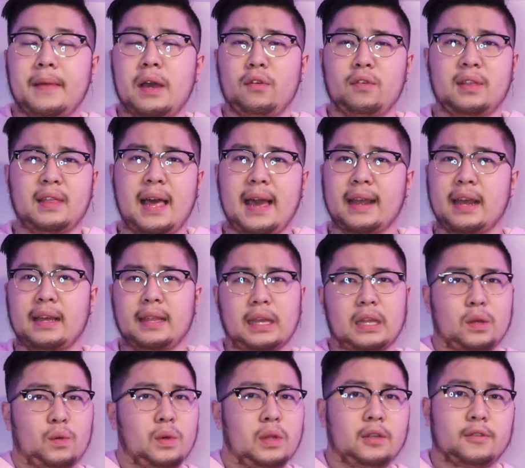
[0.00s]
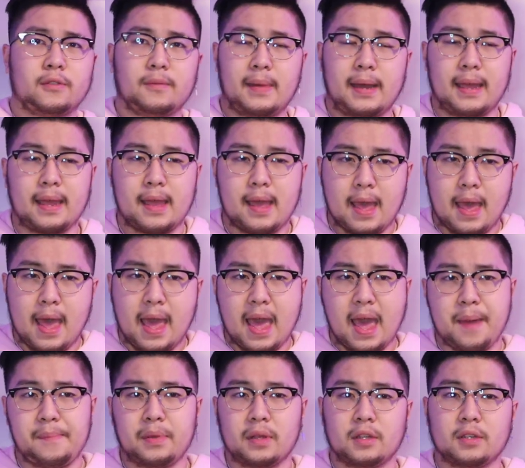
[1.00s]
I'm not relying on anyone else for my
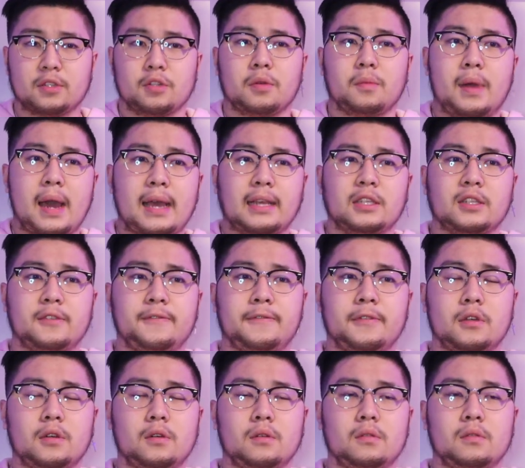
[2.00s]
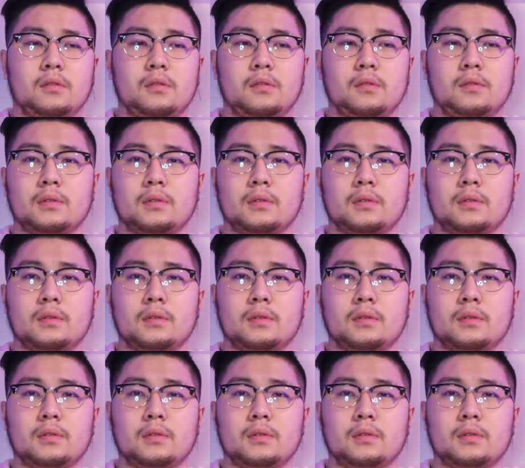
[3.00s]
happiness no I just feel